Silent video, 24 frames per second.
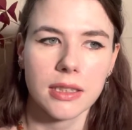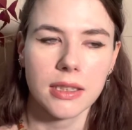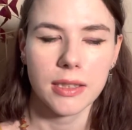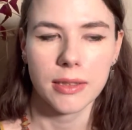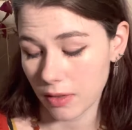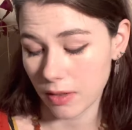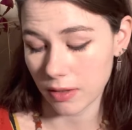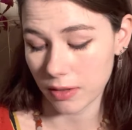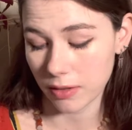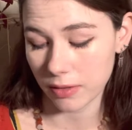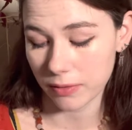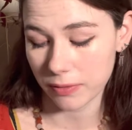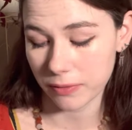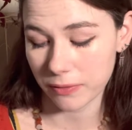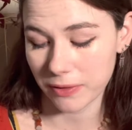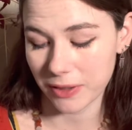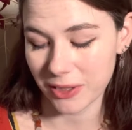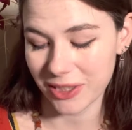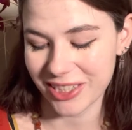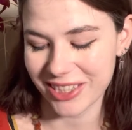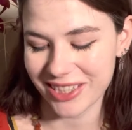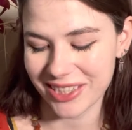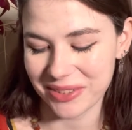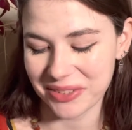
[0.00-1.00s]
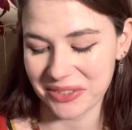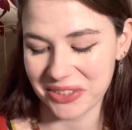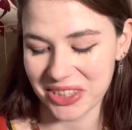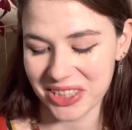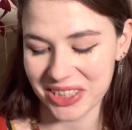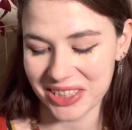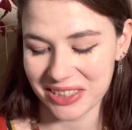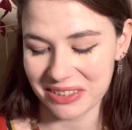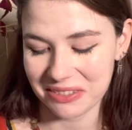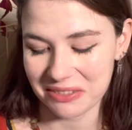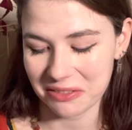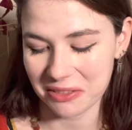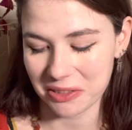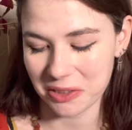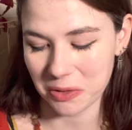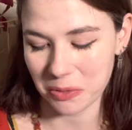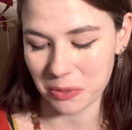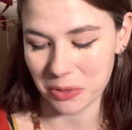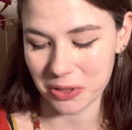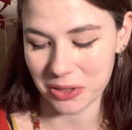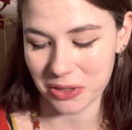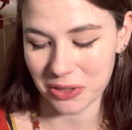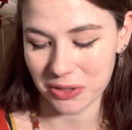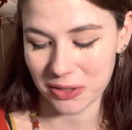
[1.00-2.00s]
the first one
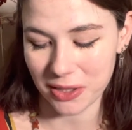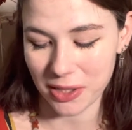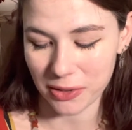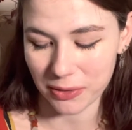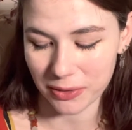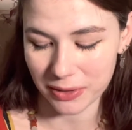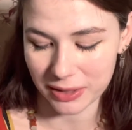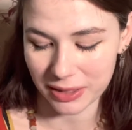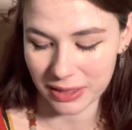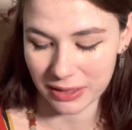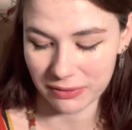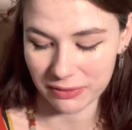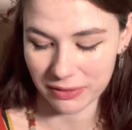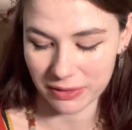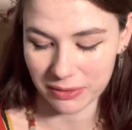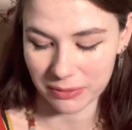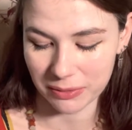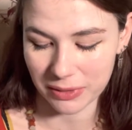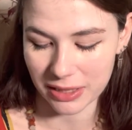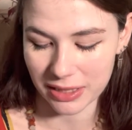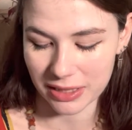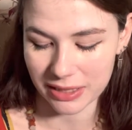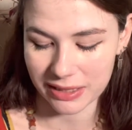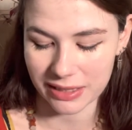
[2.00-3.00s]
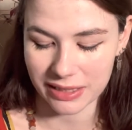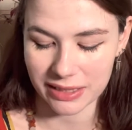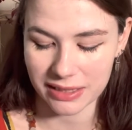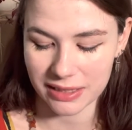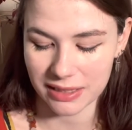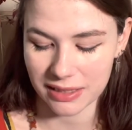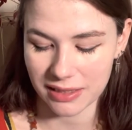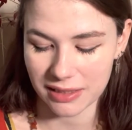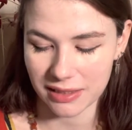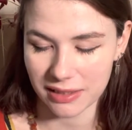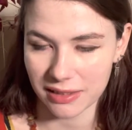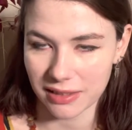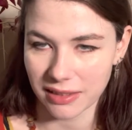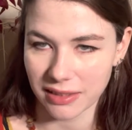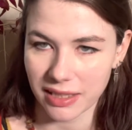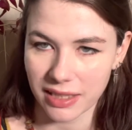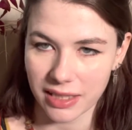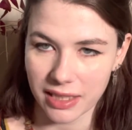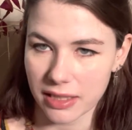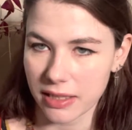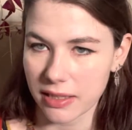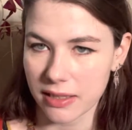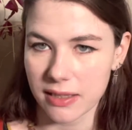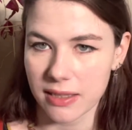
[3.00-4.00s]
was so uneven with it that
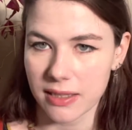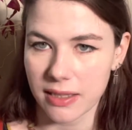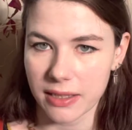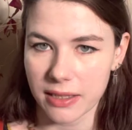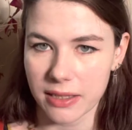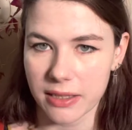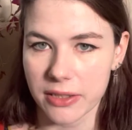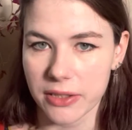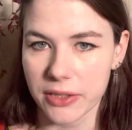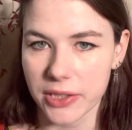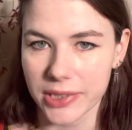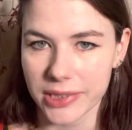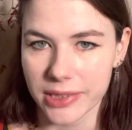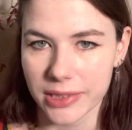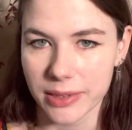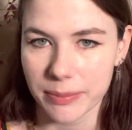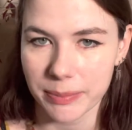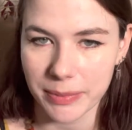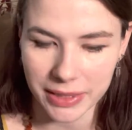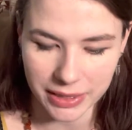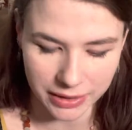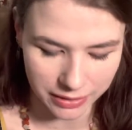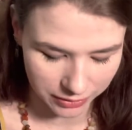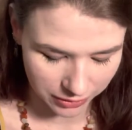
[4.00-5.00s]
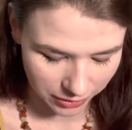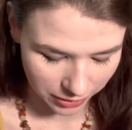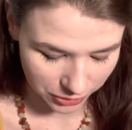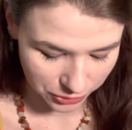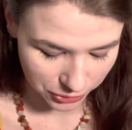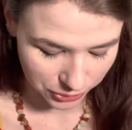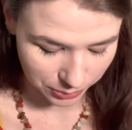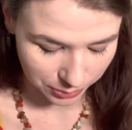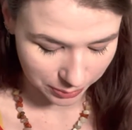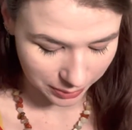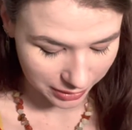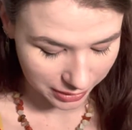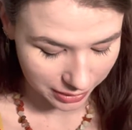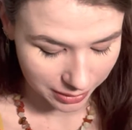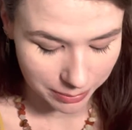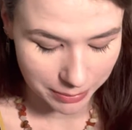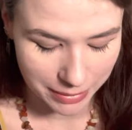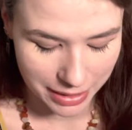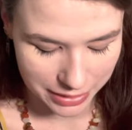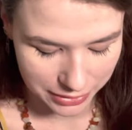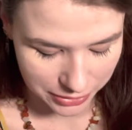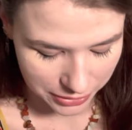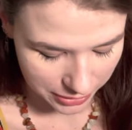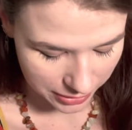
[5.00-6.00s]
I decided just to make a larger one to
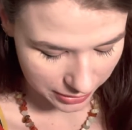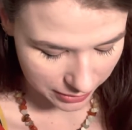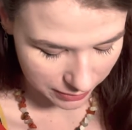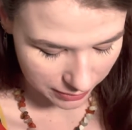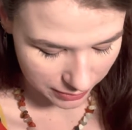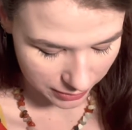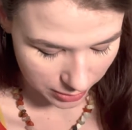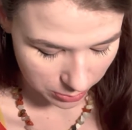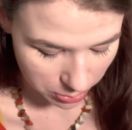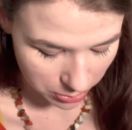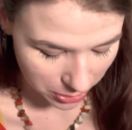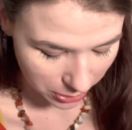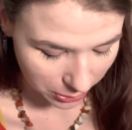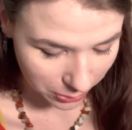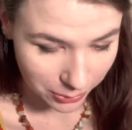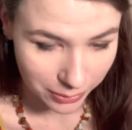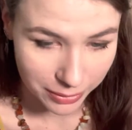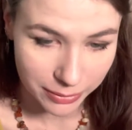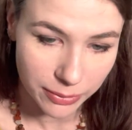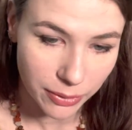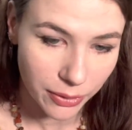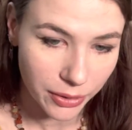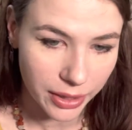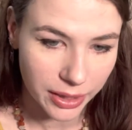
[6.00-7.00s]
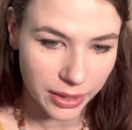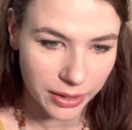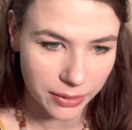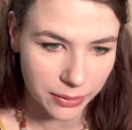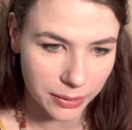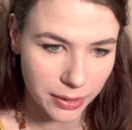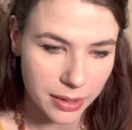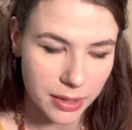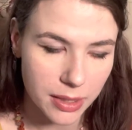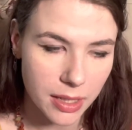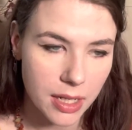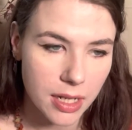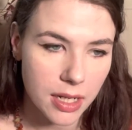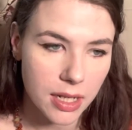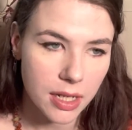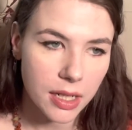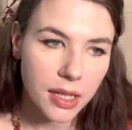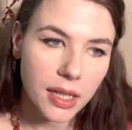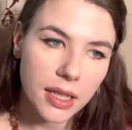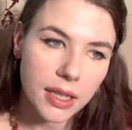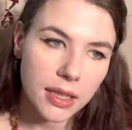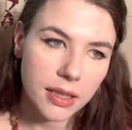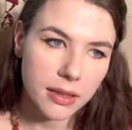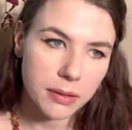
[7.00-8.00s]
match it and a smaller one for the other one.
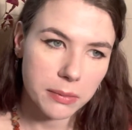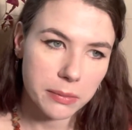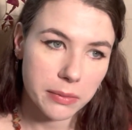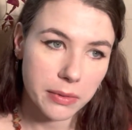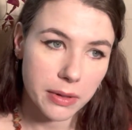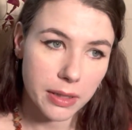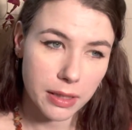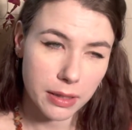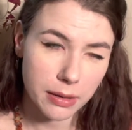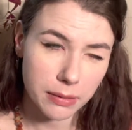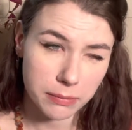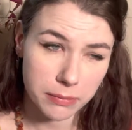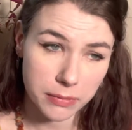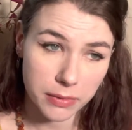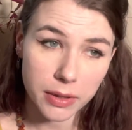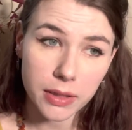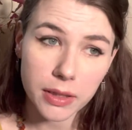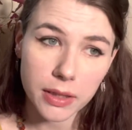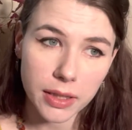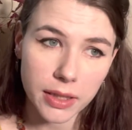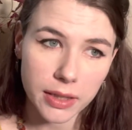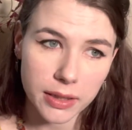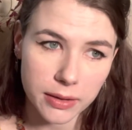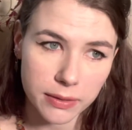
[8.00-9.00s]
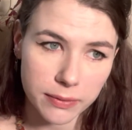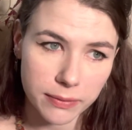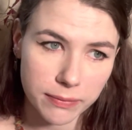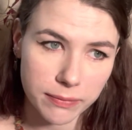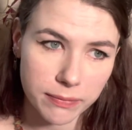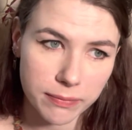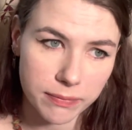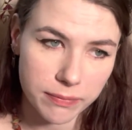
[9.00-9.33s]
They're